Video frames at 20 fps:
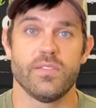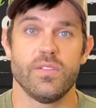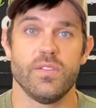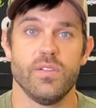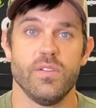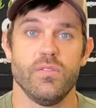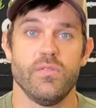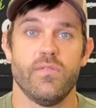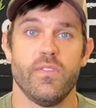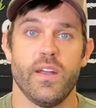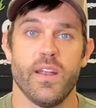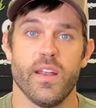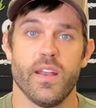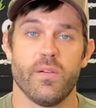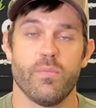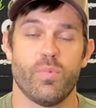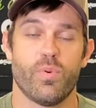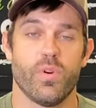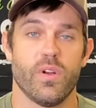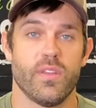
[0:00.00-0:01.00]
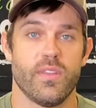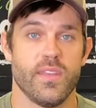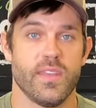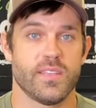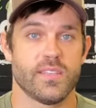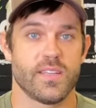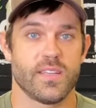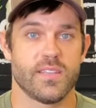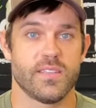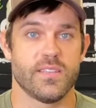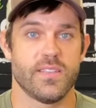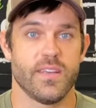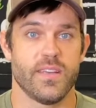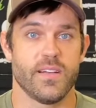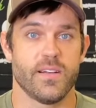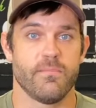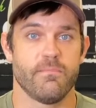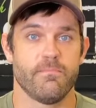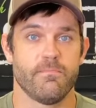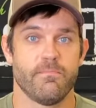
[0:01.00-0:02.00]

Two very important things to consider.